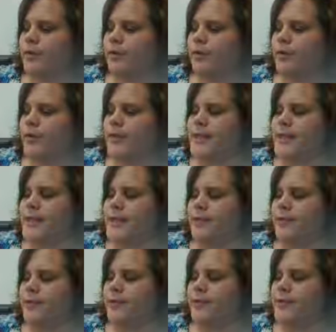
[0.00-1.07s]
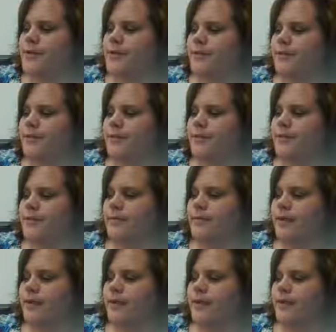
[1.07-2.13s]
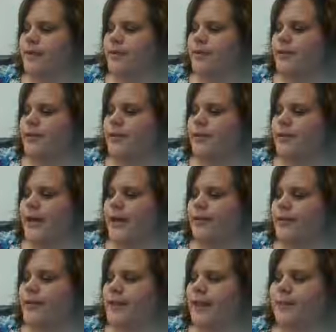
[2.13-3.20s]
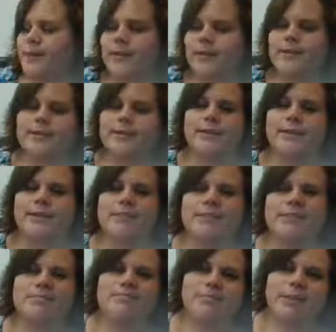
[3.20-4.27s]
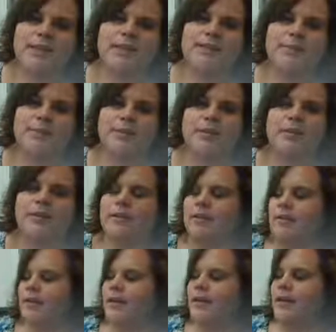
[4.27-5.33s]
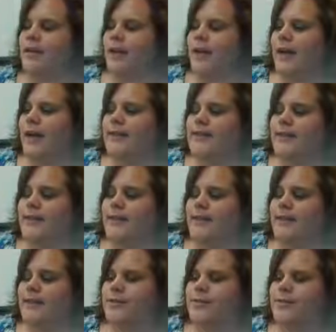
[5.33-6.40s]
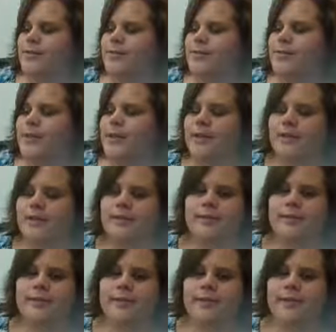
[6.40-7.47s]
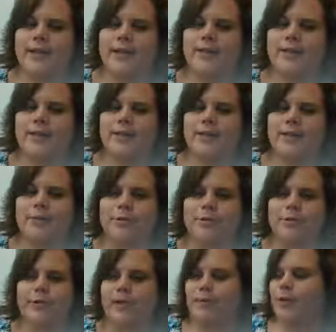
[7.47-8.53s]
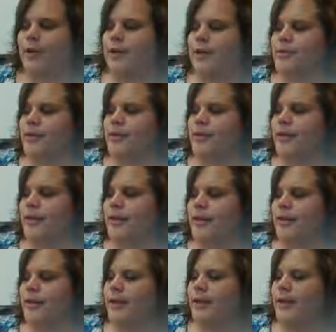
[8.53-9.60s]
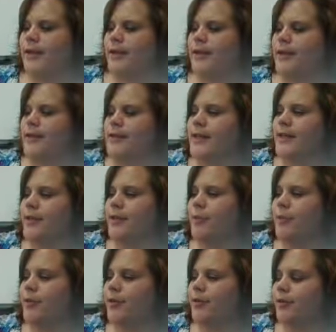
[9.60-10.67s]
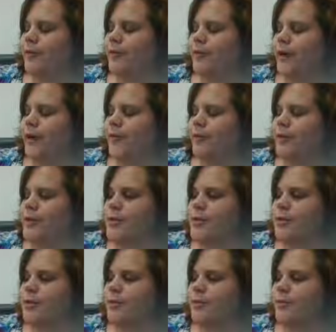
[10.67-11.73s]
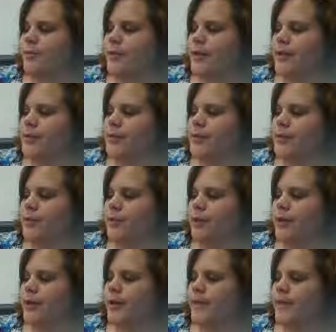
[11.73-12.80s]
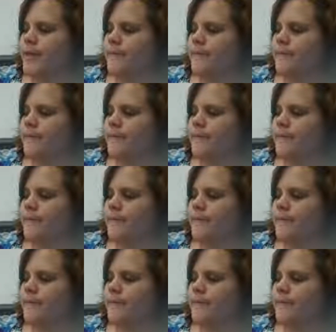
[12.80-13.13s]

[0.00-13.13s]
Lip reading: or details. You don't have to copy that sentence, but that's a pretty good idea. It shows me that I understand the word elaboration. An example of elaboration could be a story